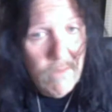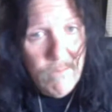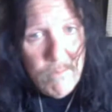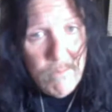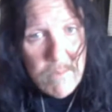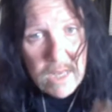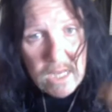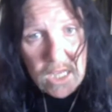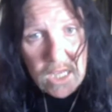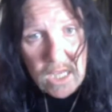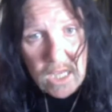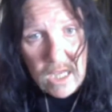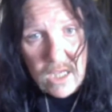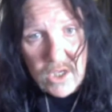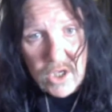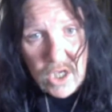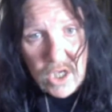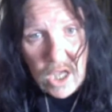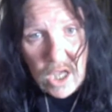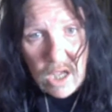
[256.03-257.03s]
Many
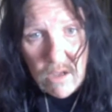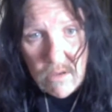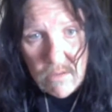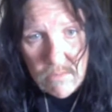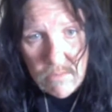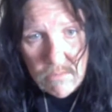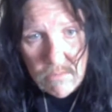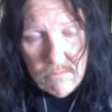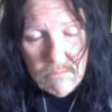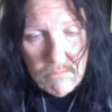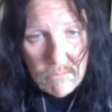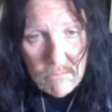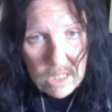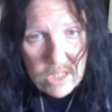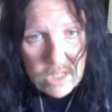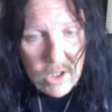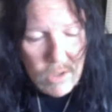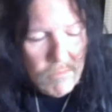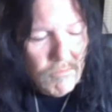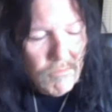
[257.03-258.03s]
years ago.
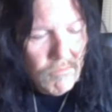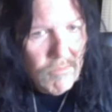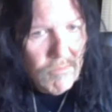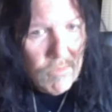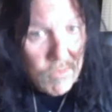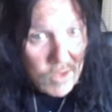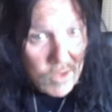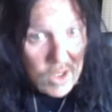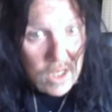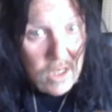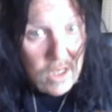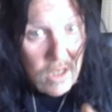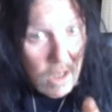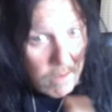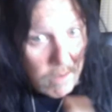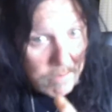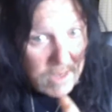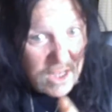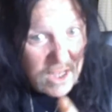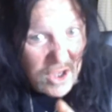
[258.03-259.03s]
Yes. So,
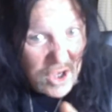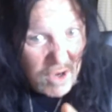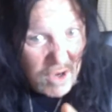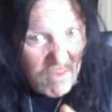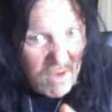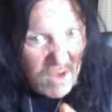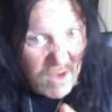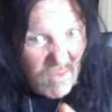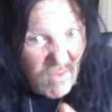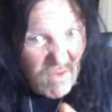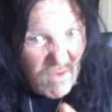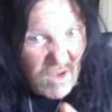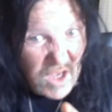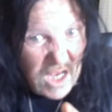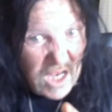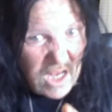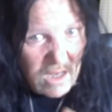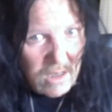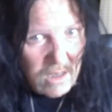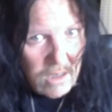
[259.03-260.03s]
I'm being serious for a
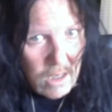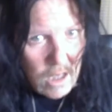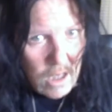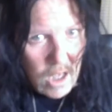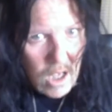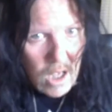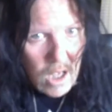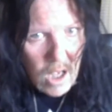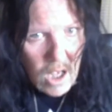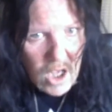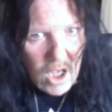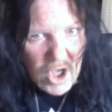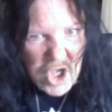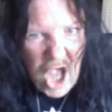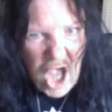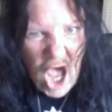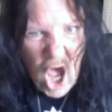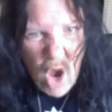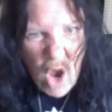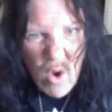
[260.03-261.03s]
second.
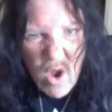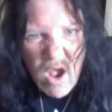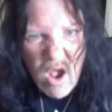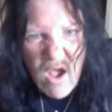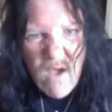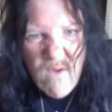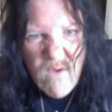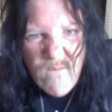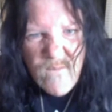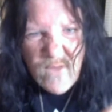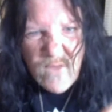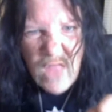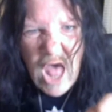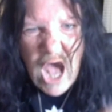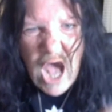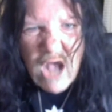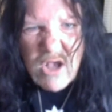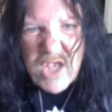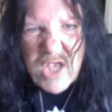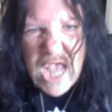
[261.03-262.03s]
So, for
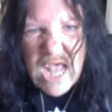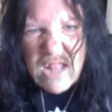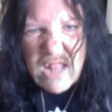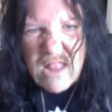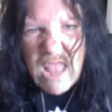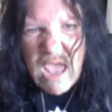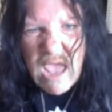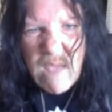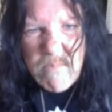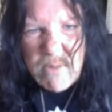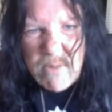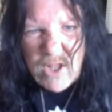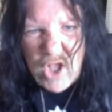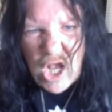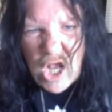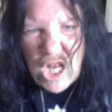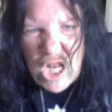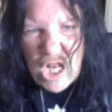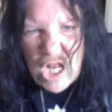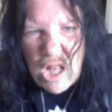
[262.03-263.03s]
those out there
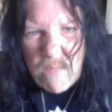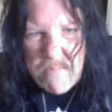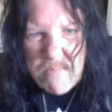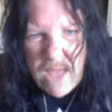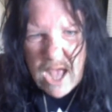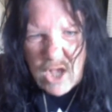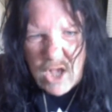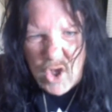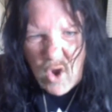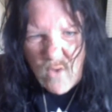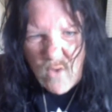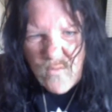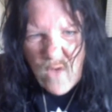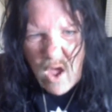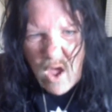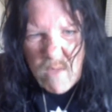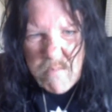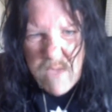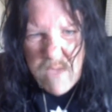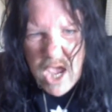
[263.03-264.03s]
pretending to pass off
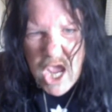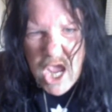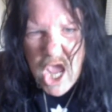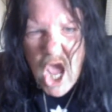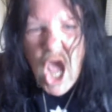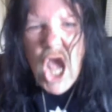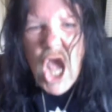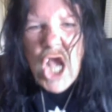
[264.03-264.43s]
like me,